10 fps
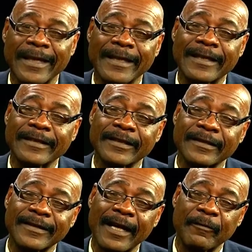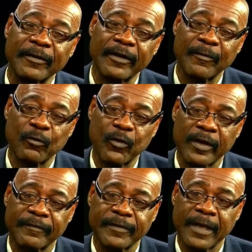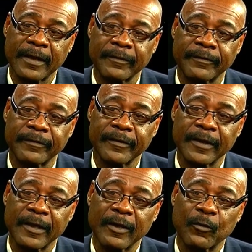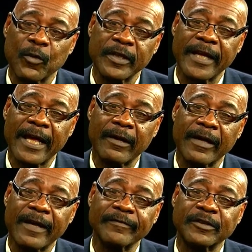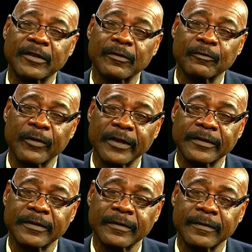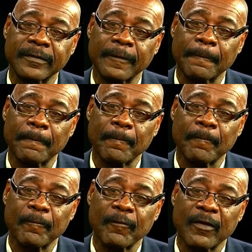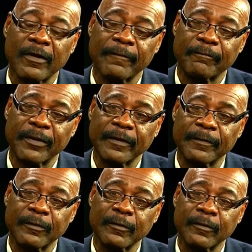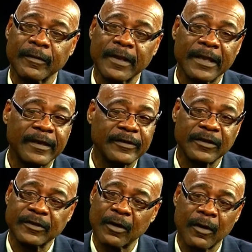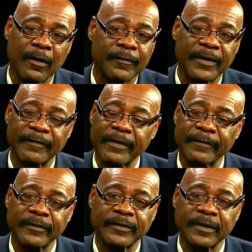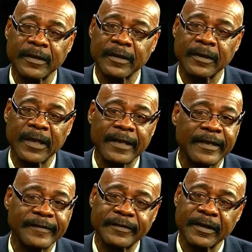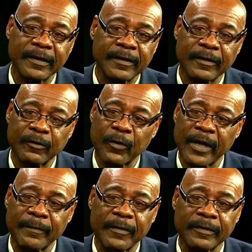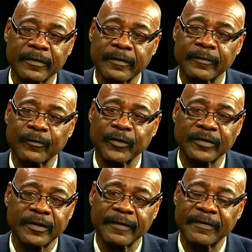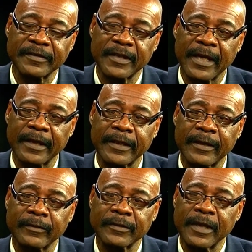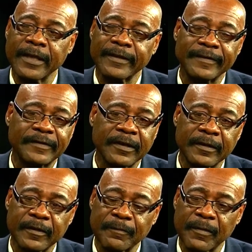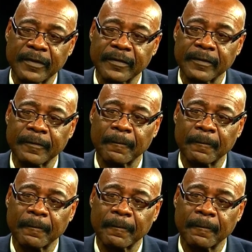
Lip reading: this has now become a way of life. We now have generation of people, this is all they've ever seen. They've seen the grandmother receive these handouts. They've seen the mother.